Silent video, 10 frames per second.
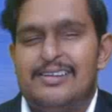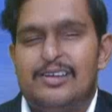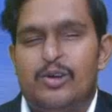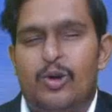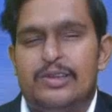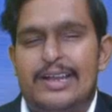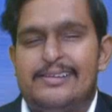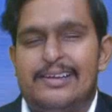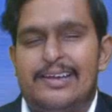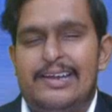Oh, that's
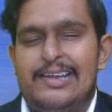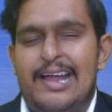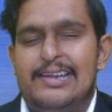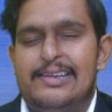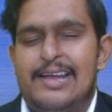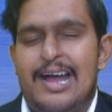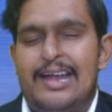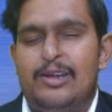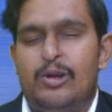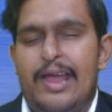a great idea. I
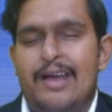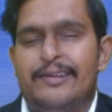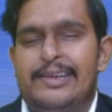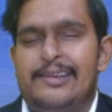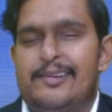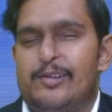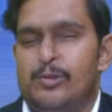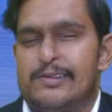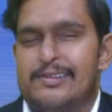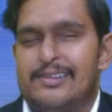don't have any
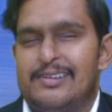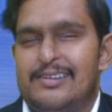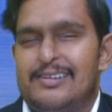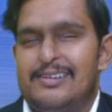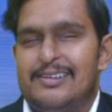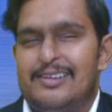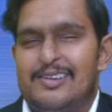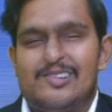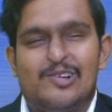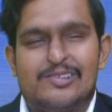issues.
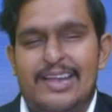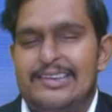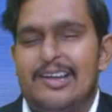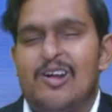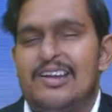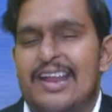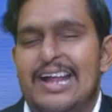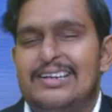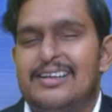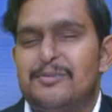So sign the
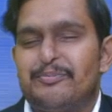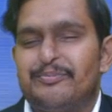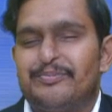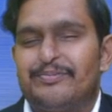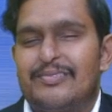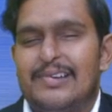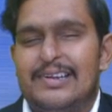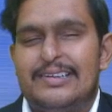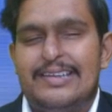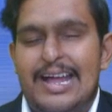contract.
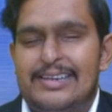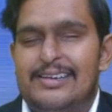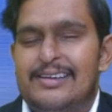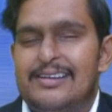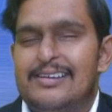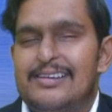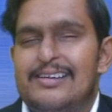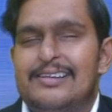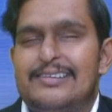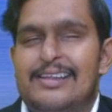Done.
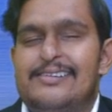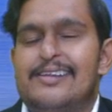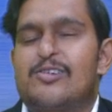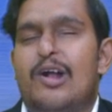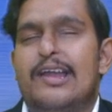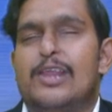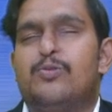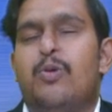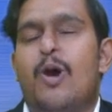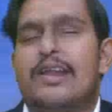This is called as
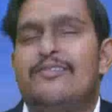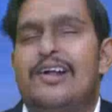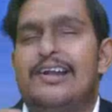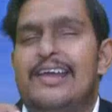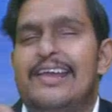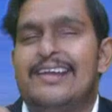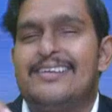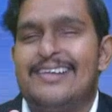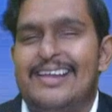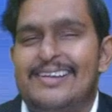forward
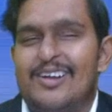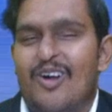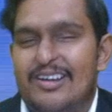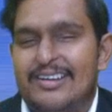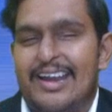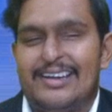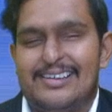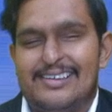exchange contract.